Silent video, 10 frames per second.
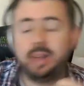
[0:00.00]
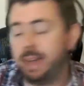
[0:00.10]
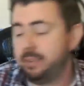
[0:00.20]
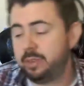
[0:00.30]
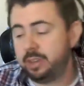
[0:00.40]
I
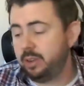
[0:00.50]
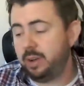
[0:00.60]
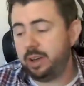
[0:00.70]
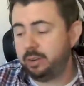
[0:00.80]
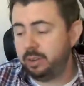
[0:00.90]

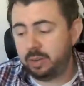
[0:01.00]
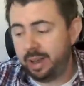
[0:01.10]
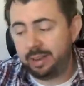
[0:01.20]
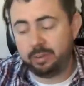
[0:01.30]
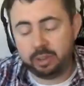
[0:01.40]
don't know. I
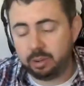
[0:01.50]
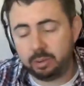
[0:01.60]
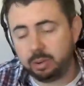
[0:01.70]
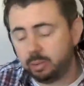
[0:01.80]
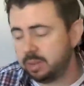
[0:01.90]
really don't
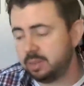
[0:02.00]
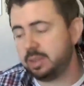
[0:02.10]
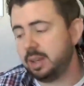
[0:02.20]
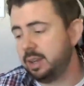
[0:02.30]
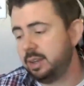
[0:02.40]
know what to
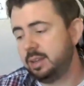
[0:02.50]
say.